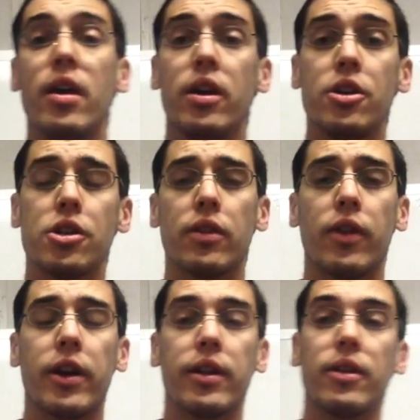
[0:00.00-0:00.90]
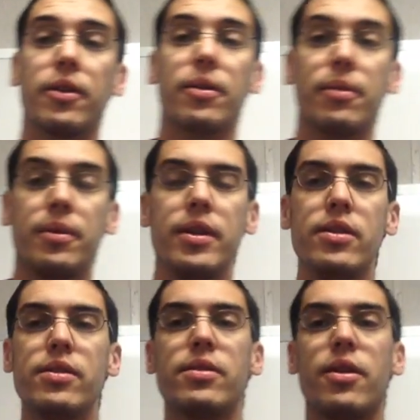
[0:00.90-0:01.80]
You should have already looked through
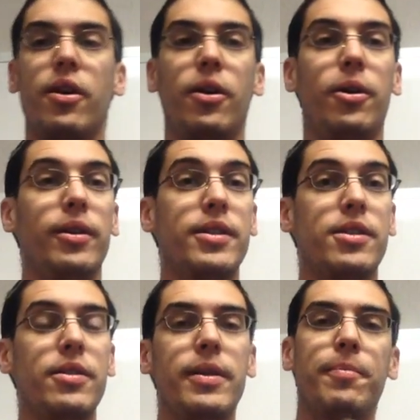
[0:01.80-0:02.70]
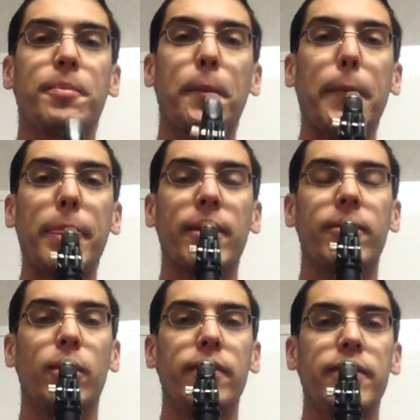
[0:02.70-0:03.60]
these, so let's do it.
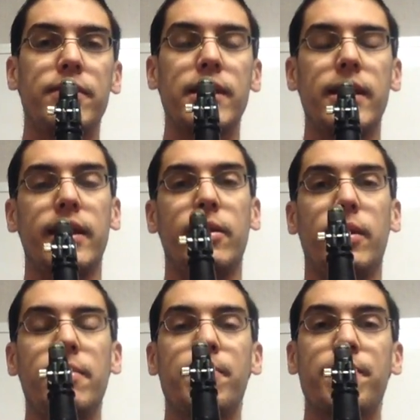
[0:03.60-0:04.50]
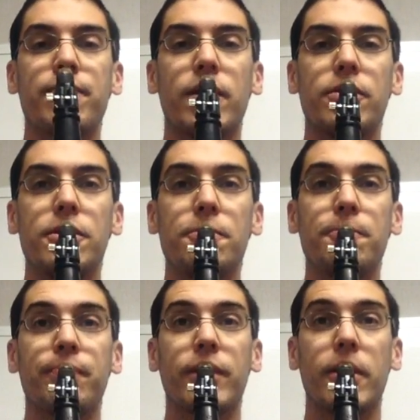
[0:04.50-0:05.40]
115, 1, 2,
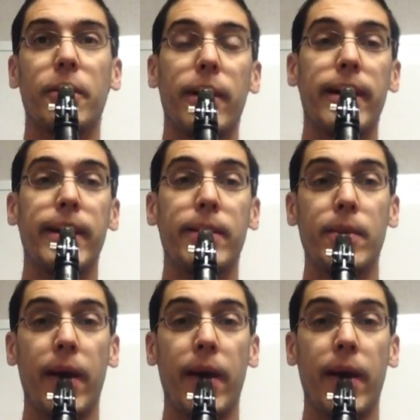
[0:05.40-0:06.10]
ready.